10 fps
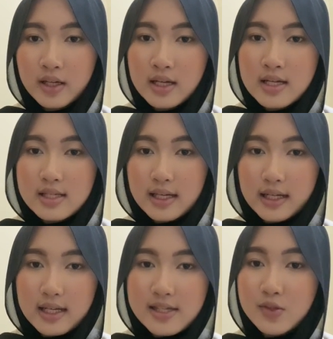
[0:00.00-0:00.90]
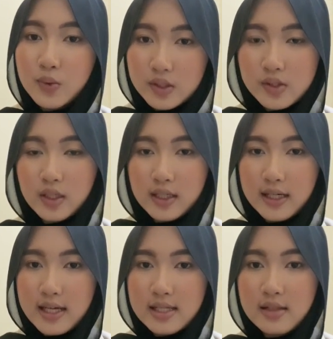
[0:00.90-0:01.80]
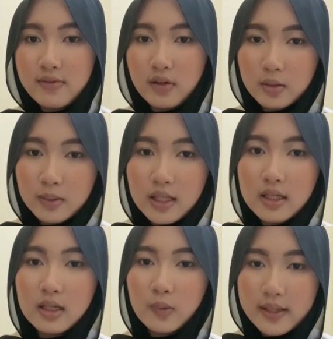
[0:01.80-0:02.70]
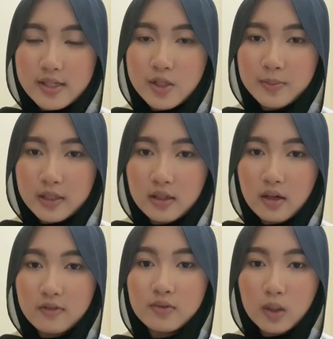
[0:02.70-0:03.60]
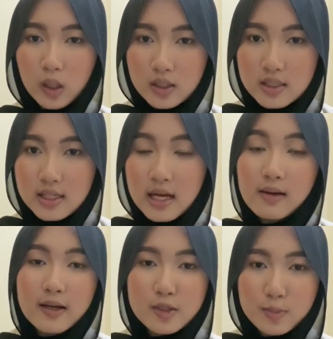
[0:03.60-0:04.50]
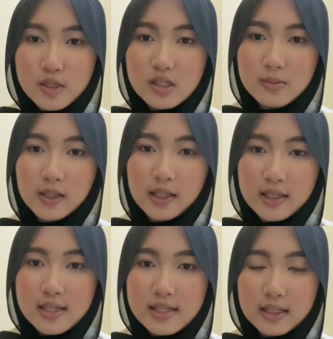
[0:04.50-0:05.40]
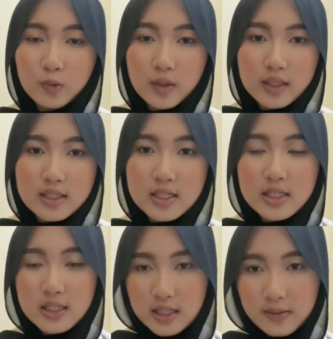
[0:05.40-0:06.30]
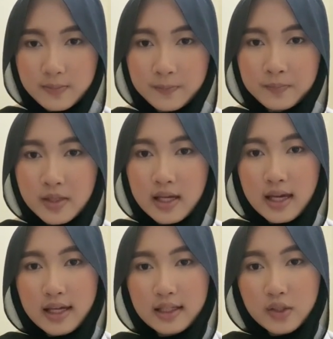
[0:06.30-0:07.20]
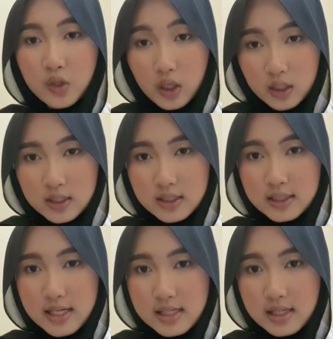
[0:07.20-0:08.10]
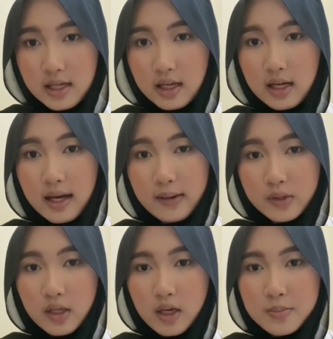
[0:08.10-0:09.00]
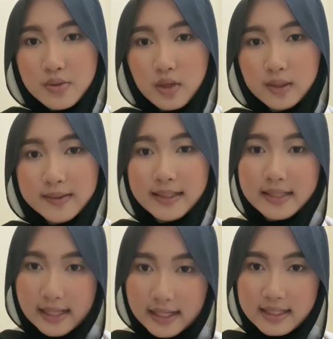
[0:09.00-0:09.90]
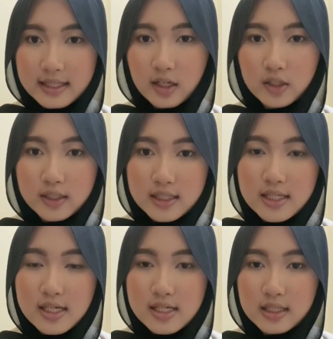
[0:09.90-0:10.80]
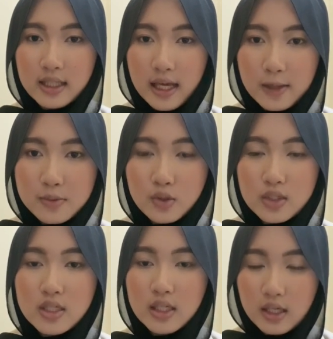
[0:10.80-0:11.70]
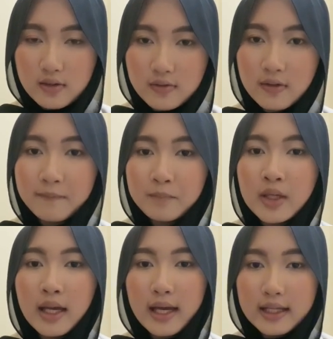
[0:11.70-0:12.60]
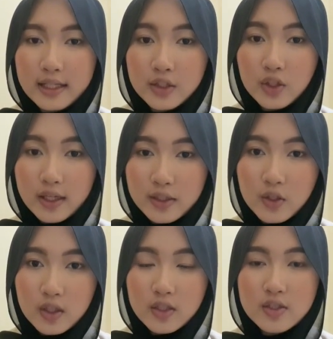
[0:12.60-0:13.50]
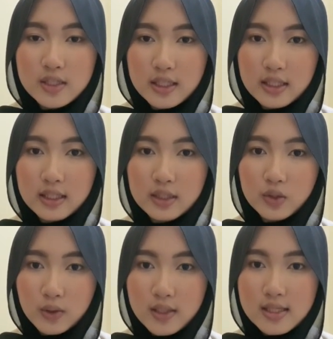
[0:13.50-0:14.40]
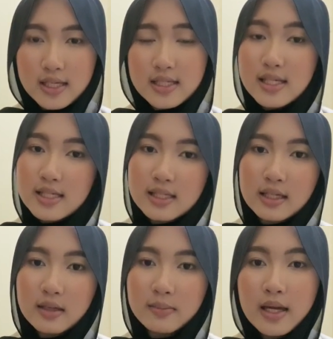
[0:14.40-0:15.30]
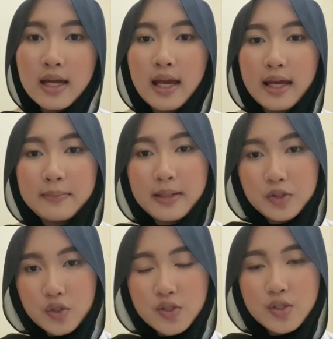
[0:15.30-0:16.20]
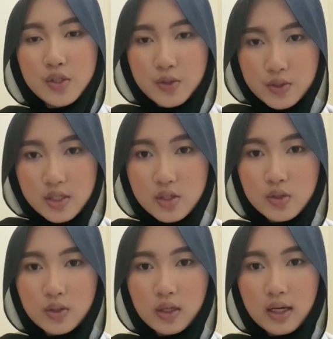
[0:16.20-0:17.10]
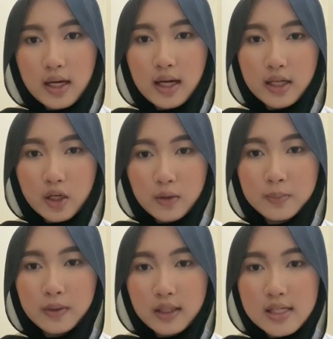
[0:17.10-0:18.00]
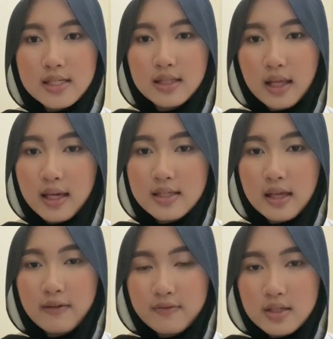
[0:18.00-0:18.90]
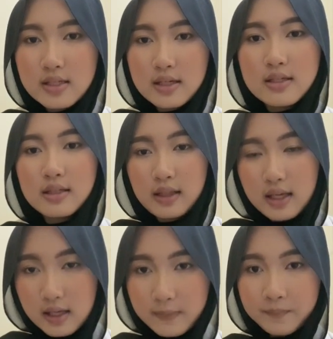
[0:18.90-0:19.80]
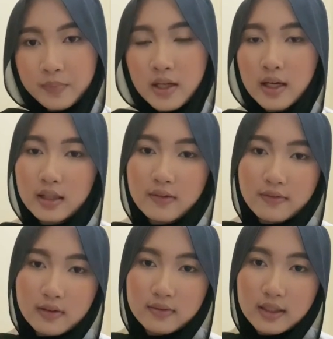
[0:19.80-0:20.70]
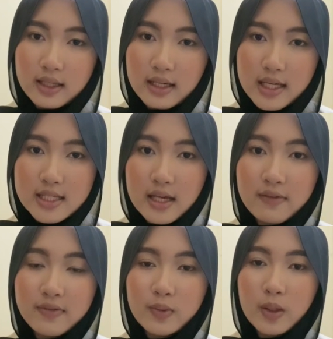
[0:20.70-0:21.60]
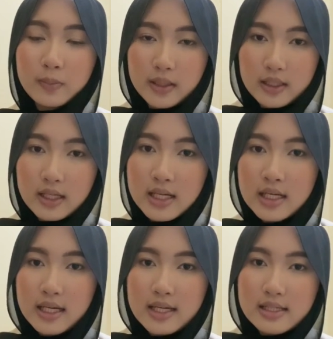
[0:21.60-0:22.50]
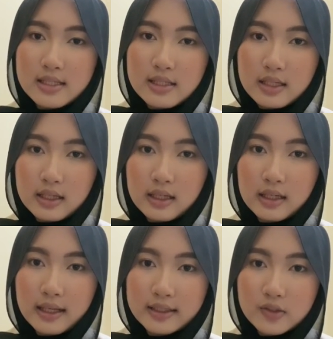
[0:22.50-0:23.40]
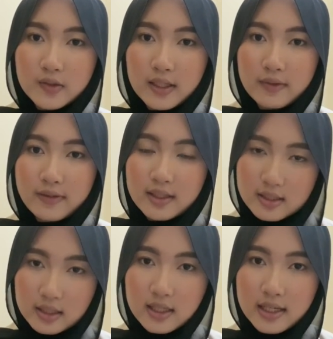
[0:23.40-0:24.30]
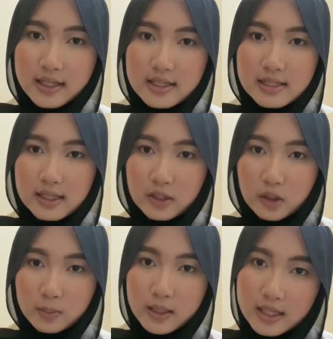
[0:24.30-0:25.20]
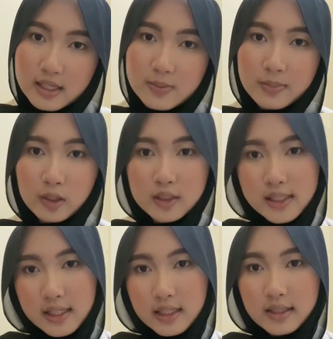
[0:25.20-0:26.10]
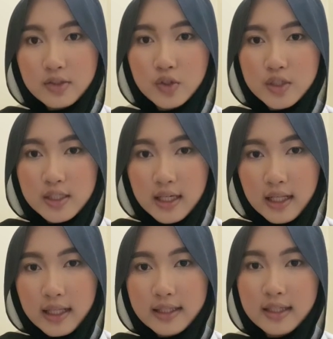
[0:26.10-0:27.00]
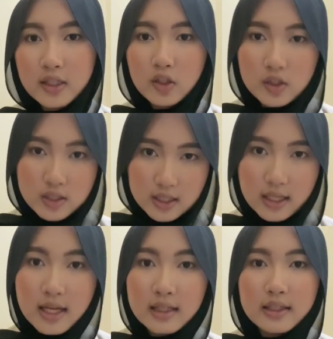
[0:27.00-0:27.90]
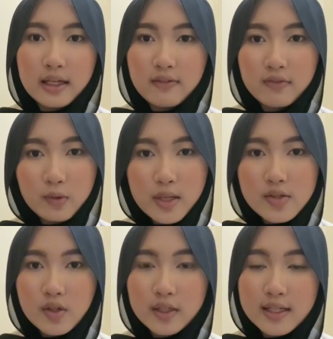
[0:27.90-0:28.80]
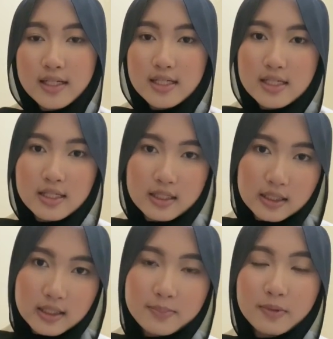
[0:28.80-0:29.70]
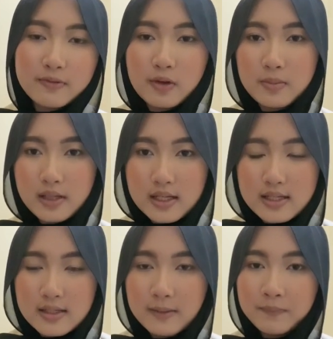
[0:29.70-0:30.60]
Second is structure, is the formal arrangement of roles, responsibilities, and relationships. And then goals is the outcomes or target the organization aims to achieve. And then technology, the tools is system and methods used to accomplish tasks efficiently. And the fifthly is environment, is the external factor, it is economics, political, social, and technology that influence organizational performance.